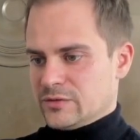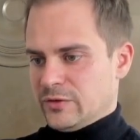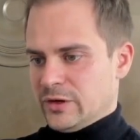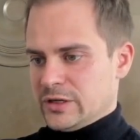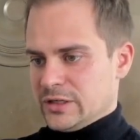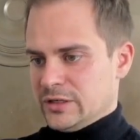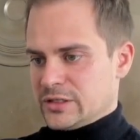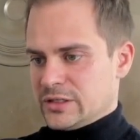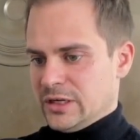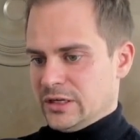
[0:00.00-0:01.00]
far as I
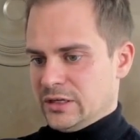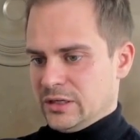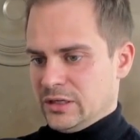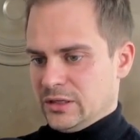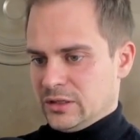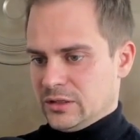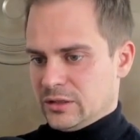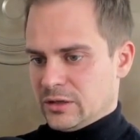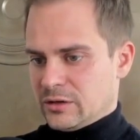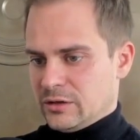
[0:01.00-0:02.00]
understand, they
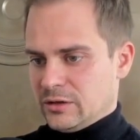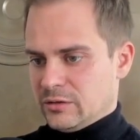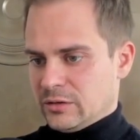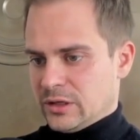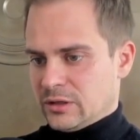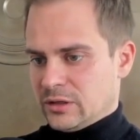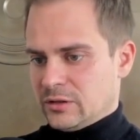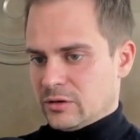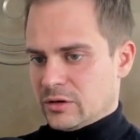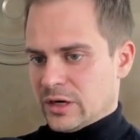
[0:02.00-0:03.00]
are, they
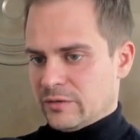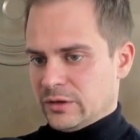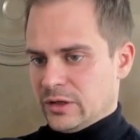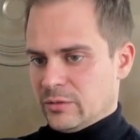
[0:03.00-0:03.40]
talk heavily